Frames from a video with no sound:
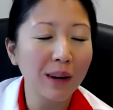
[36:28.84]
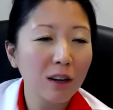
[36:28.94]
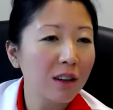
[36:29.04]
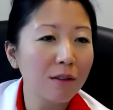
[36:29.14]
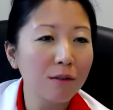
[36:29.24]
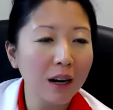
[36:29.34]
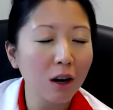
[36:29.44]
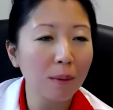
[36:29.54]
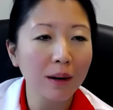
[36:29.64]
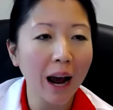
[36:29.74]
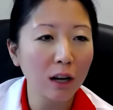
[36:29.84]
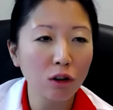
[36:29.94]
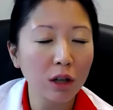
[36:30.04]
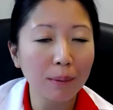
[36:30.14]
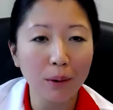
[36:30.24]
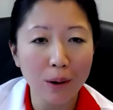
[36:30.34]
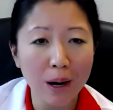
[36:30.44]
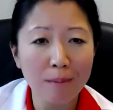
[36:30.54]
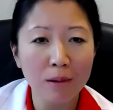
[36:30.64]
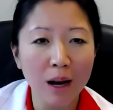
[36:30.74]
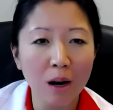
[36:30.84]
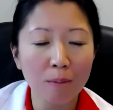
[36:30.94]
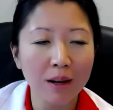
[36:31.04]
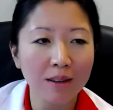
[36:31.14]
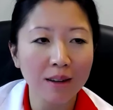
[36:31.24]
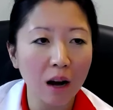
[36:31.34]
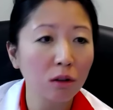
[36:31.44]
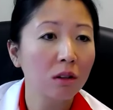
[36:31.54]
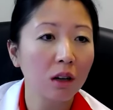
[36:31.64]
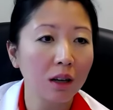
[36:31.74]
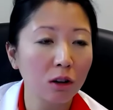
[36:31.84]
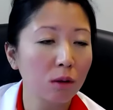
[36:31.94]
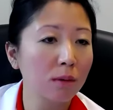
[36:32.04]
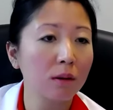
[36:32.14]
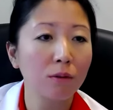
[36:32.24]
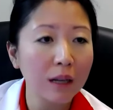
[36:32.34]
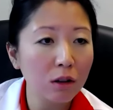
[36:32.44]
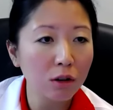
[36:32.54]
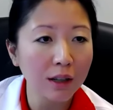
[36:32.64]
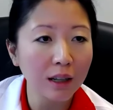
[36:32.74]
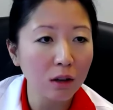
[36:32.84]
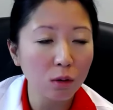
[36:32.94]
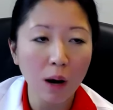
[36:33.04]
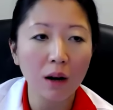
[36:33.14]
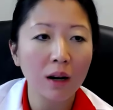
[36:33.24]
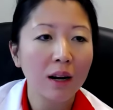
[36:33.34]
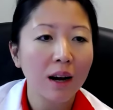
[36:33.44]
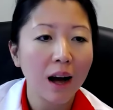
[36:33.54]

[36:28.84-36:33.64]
We actually invite our podiatry program to help us out in terms of feet screening as well.